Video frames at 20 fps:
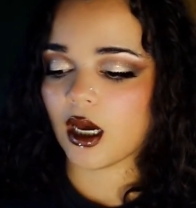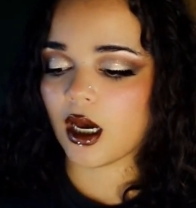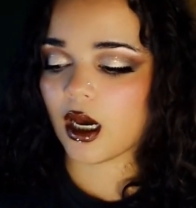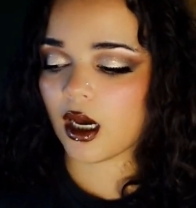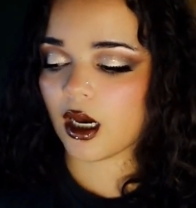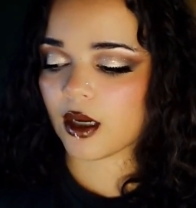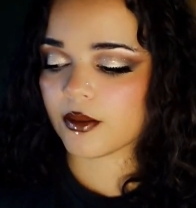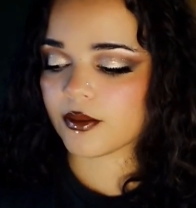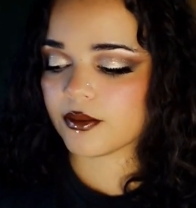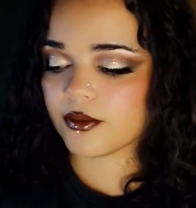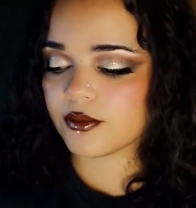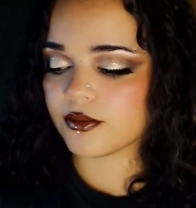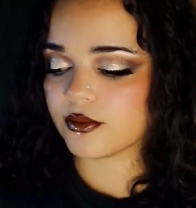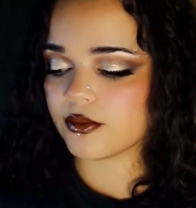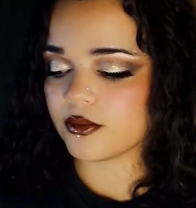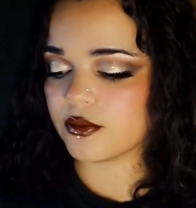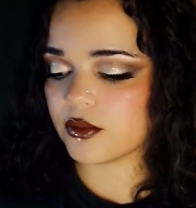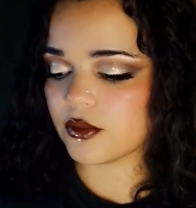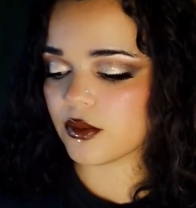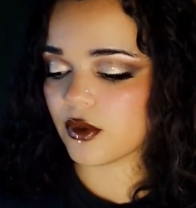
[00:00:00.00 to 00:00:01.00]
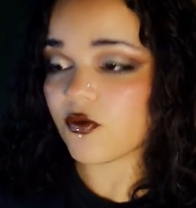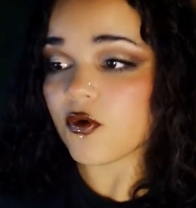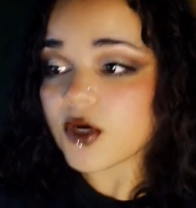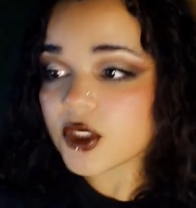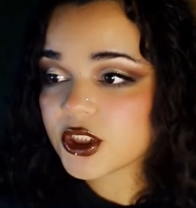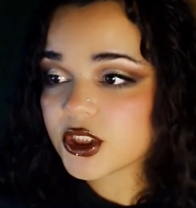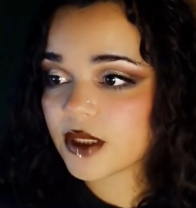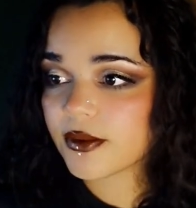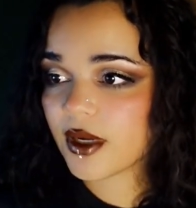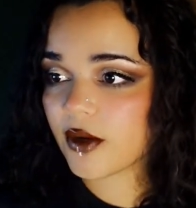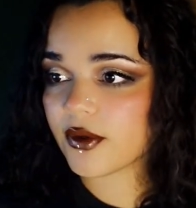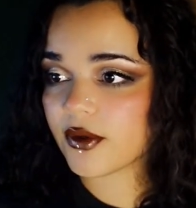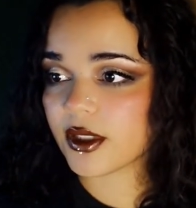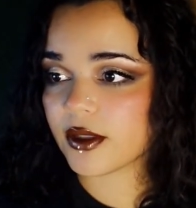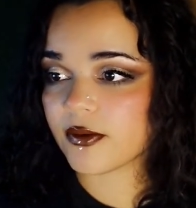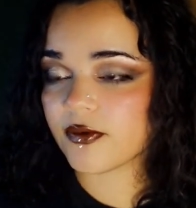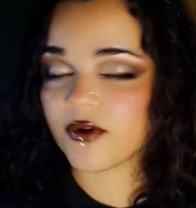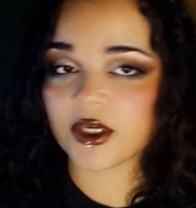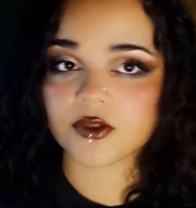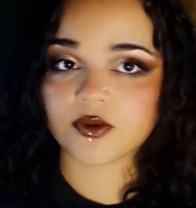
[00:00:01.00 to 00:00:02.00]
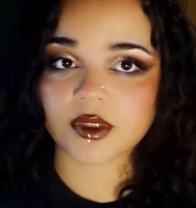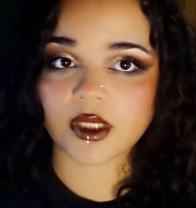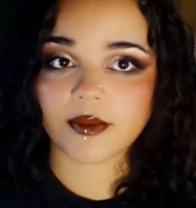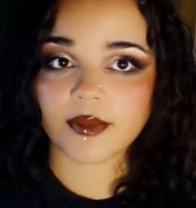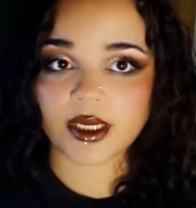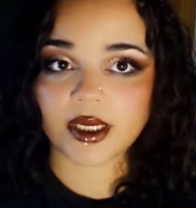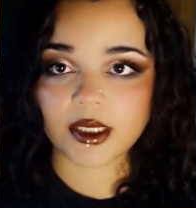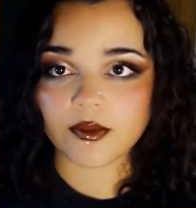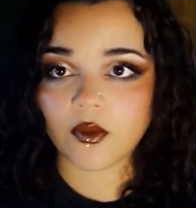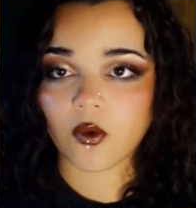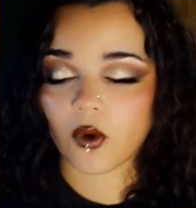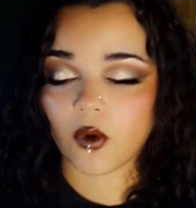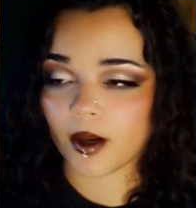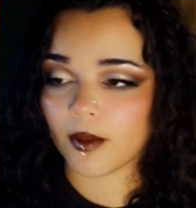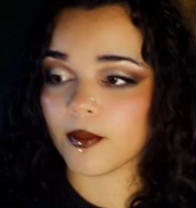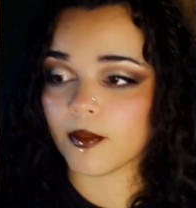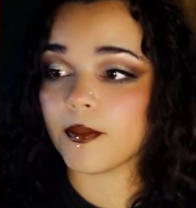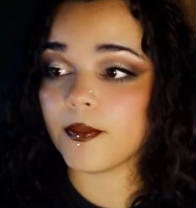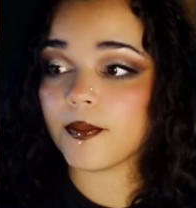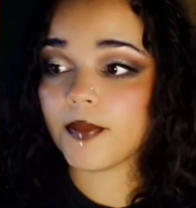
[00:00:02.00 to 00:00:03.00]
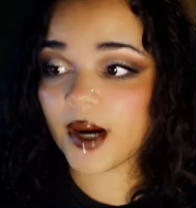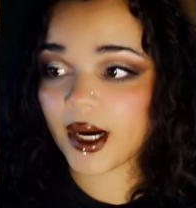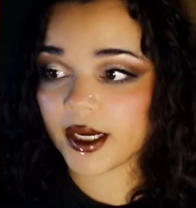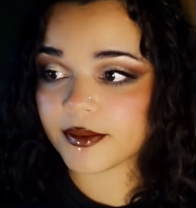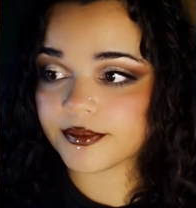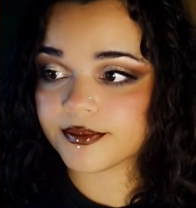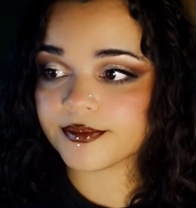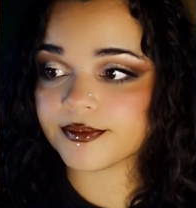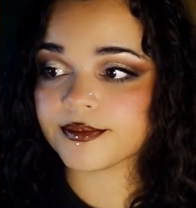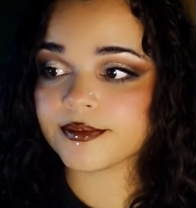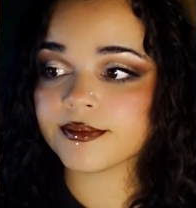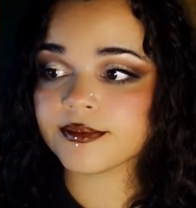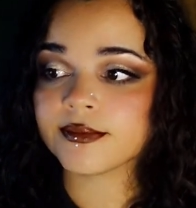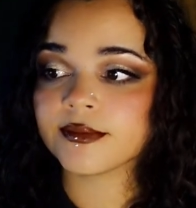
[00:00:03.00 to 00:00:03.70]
um unfortunately i'm not really friends with them anymore but